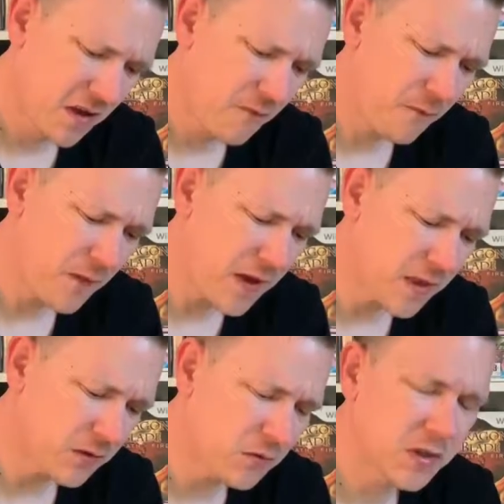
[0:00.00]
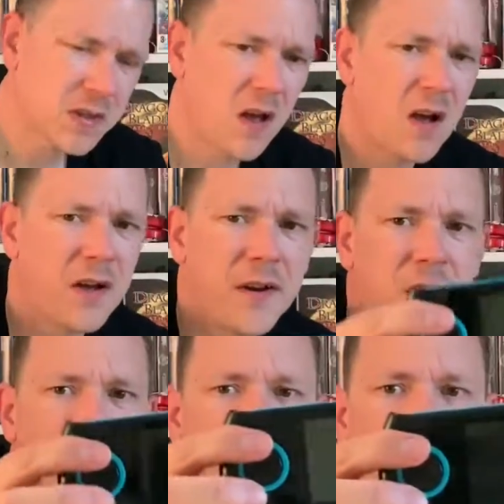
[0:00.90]
I think this was started
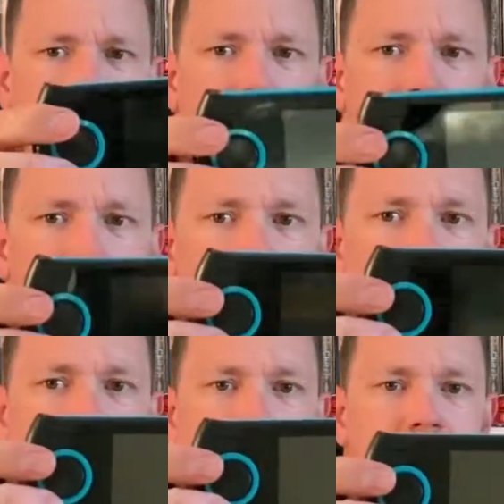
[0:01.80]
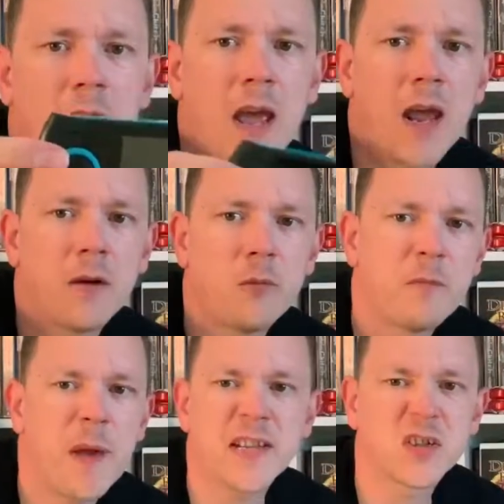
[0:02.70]
at 99 pence, and
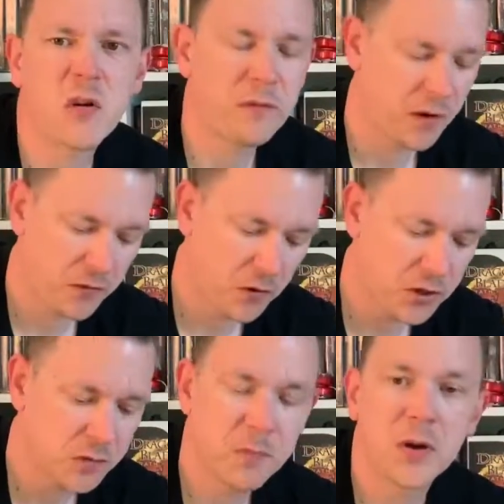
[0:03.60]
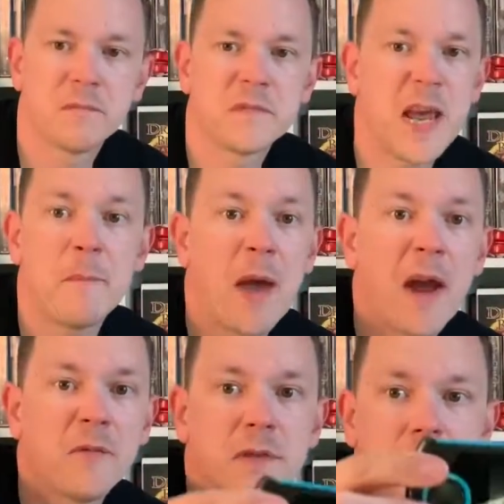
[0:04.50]
with best offer, and I just put
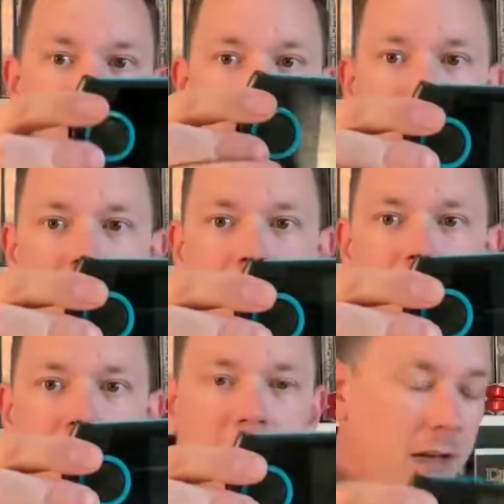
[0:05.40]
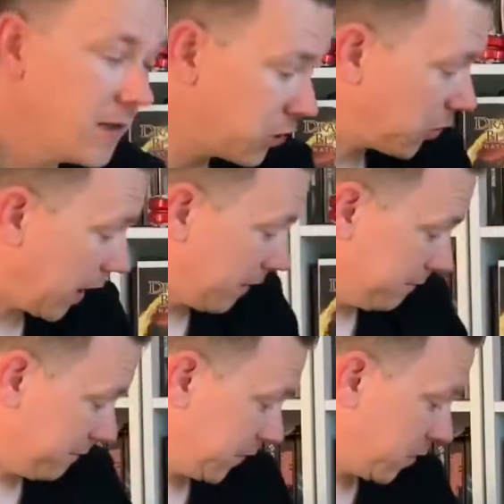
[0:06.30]
£10, and he took it.
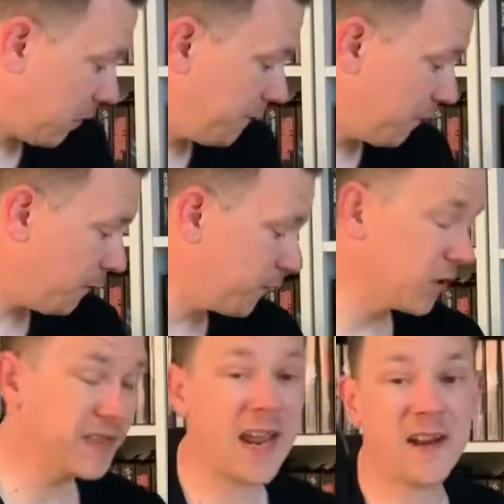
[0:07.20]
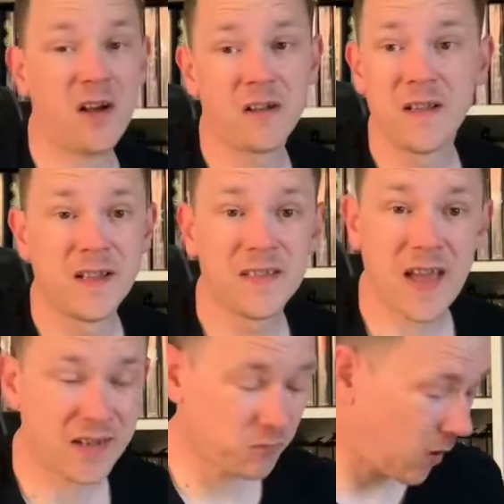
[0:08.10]
So I thought, for a tenner,
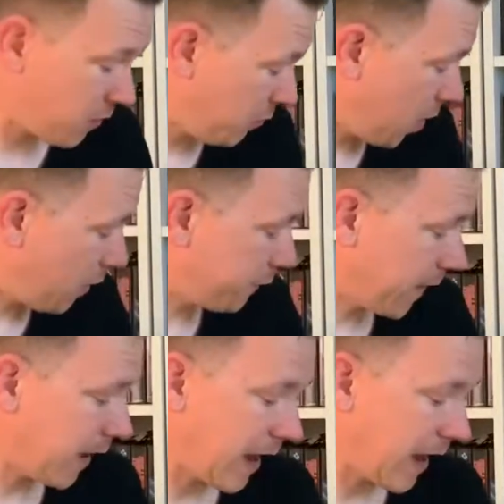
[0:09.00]
that's well worth it.